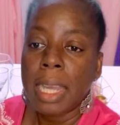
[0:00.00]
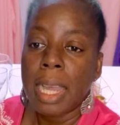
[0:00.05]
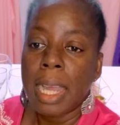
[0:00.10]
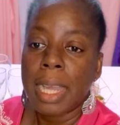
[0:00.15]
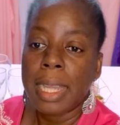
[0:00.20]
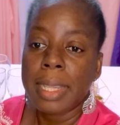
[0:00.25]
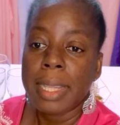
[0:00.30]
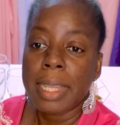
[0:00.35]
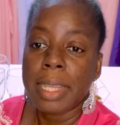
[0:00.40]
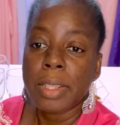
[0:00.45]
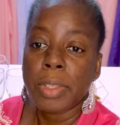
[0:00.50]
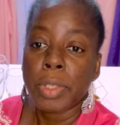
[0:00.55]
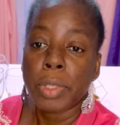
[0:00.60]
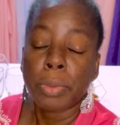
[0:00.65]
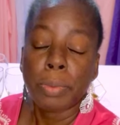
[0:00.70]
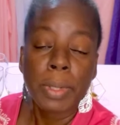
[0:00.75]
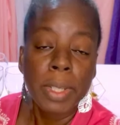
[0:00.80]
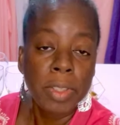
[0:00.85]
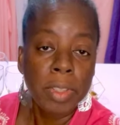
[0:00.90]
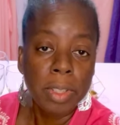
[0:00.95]
and then
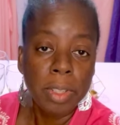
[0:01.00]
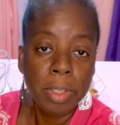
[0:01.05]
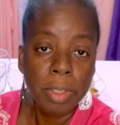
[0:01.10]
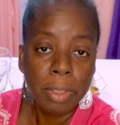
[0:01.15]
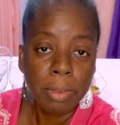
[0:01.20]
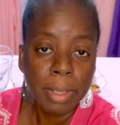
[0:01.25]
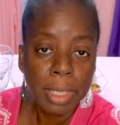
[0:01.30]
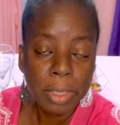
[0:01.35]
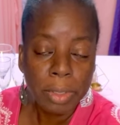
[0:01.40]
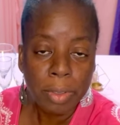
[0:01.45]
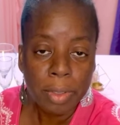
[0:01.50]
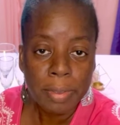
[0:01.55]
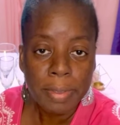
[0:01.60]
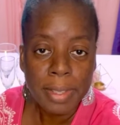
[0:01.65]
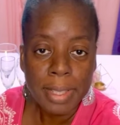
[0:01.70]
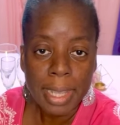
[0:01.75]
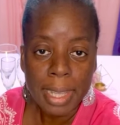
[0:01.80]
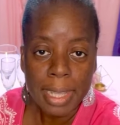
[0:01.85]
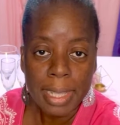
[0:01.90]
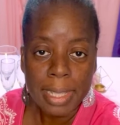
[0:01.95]
to regional director of
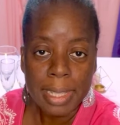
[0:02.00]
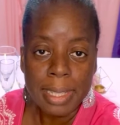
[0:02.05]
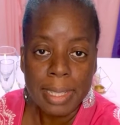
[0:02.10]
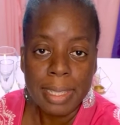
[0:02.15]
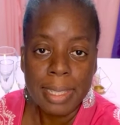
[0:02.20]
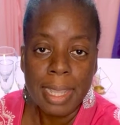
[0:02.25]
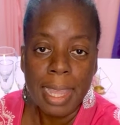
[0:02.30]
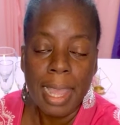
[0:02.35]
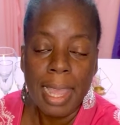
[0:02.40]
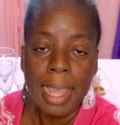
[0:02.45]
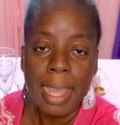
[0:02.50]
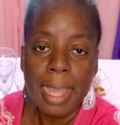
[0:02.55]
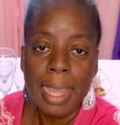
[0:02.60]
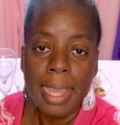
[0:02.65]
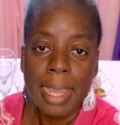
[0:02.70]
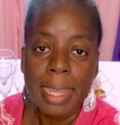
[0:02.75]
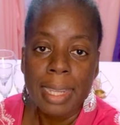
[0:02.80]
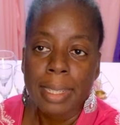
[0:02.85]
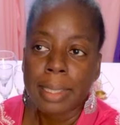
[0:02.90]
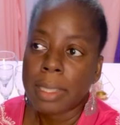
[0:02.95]
sales.
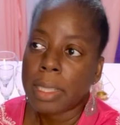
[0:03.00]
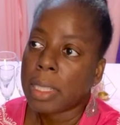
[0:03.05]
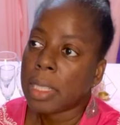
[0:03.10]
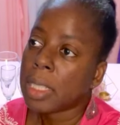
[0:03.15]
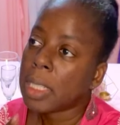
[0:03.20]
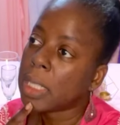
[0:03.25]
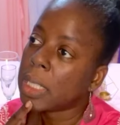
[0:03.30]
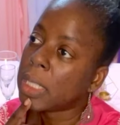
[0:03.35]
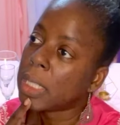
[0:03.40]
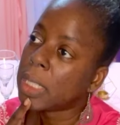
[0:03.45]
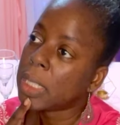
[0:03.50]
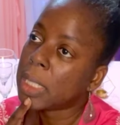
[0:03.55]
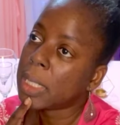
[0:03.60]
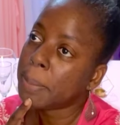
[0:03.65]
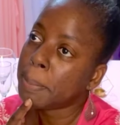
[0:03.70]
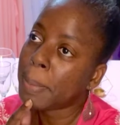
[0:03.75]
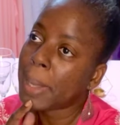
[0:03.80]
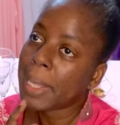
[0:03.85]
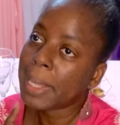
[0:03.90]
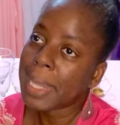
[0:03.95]
And
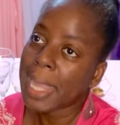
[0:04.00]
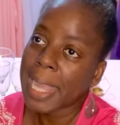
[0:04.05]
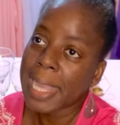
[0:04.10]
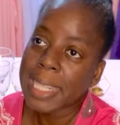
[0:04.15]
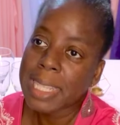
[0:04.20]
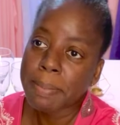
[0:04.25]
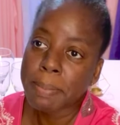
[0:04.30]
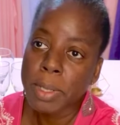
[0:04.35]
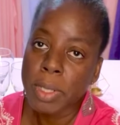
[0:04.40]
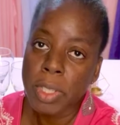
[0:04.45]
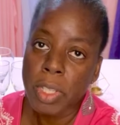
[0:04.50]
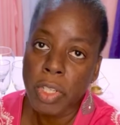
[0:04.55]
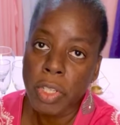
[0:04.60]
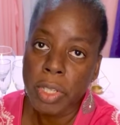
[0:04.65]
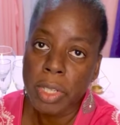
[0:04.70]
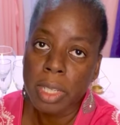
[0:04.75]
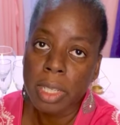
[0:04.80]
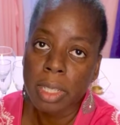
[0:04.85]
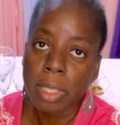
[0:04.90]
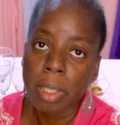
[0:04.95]
my last
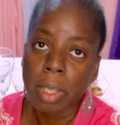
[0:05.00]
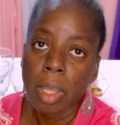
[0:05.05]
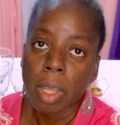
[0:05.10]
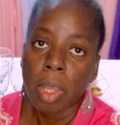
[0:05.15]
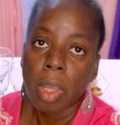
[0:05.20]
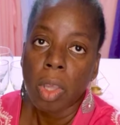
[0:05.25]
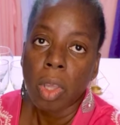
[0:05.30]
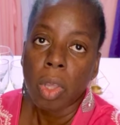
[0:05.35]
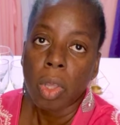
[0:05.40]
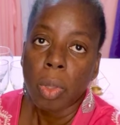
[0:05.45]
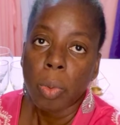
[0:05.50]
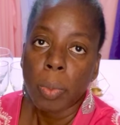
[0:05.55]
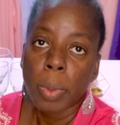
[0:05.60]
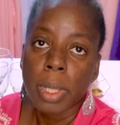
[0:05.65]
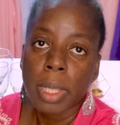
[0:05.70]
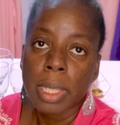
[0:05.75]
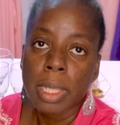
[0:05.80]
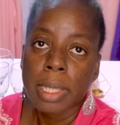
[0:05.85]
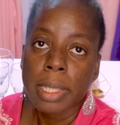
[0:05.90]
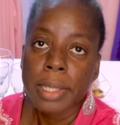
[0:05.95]
position
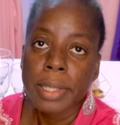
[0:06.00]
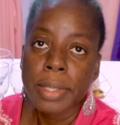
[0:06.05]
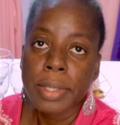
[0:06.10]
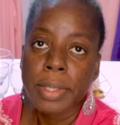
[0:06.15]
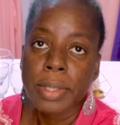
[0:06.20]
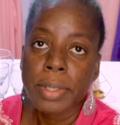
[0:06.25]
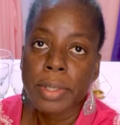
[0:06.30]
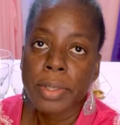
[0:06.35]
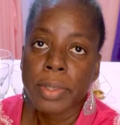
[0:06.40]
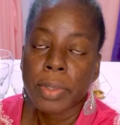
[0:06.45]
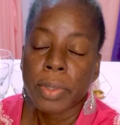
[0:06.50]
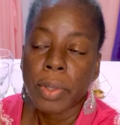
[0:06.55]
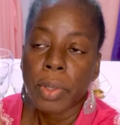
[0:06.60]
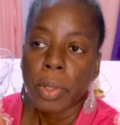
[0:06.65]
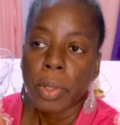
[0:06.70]
was